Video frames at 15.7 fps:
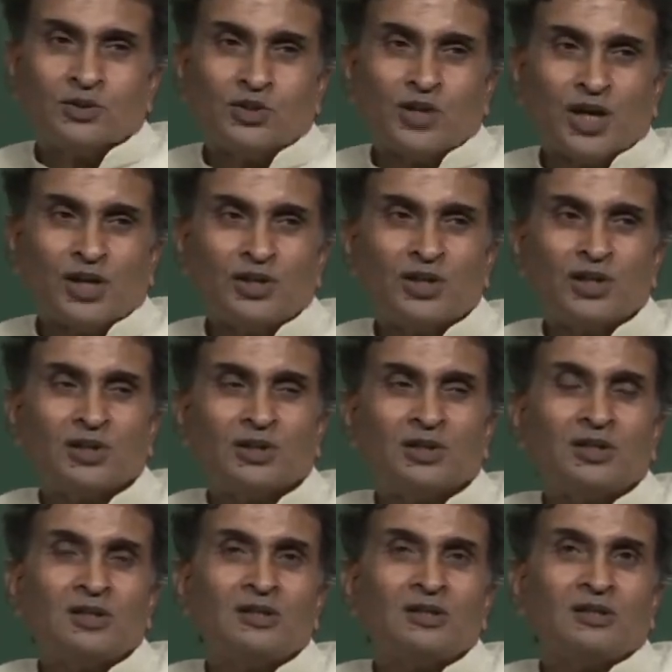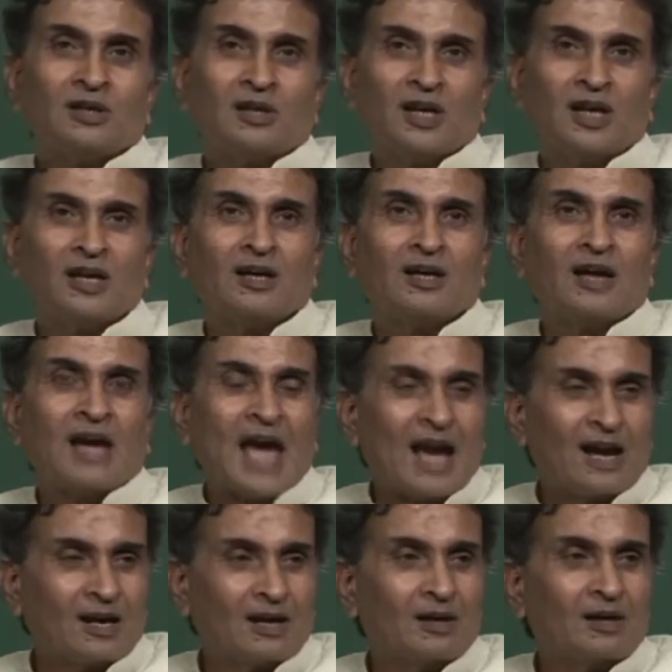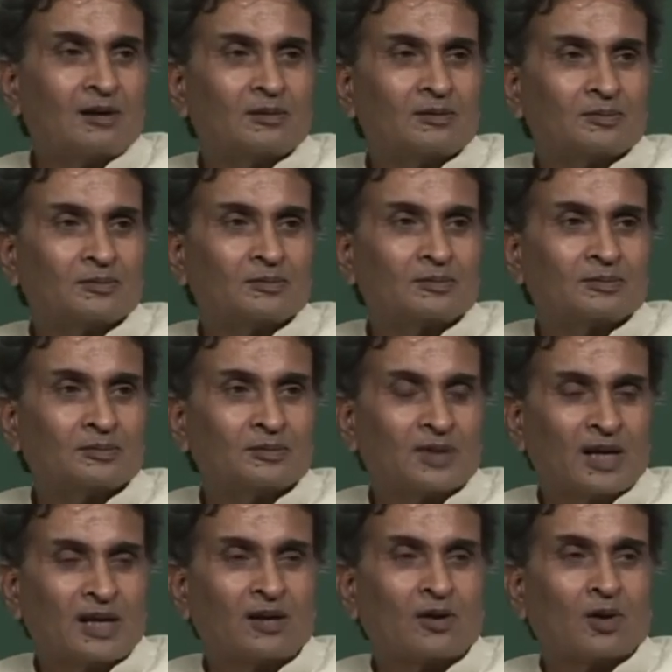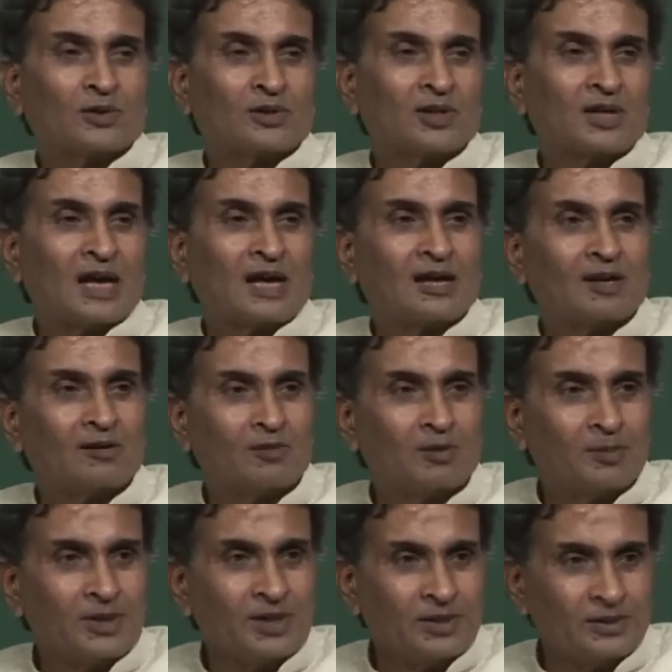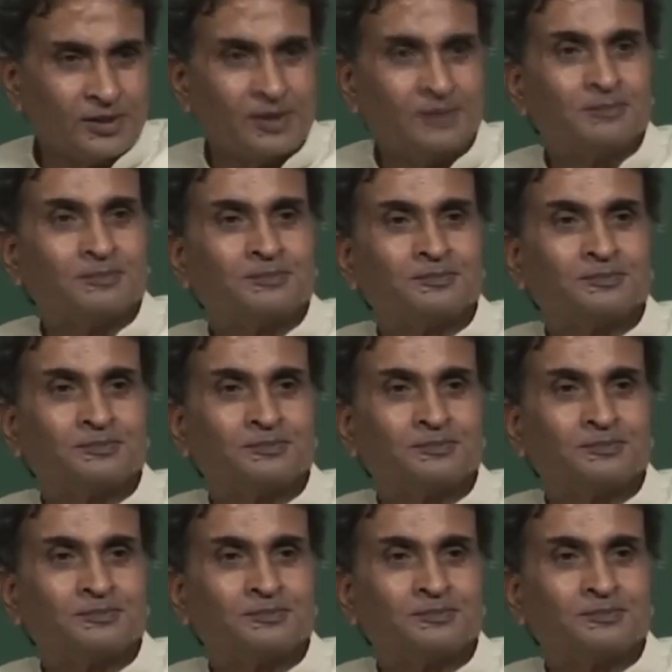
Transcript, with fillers: Changing the ring angle, ring crossing angle will be easy,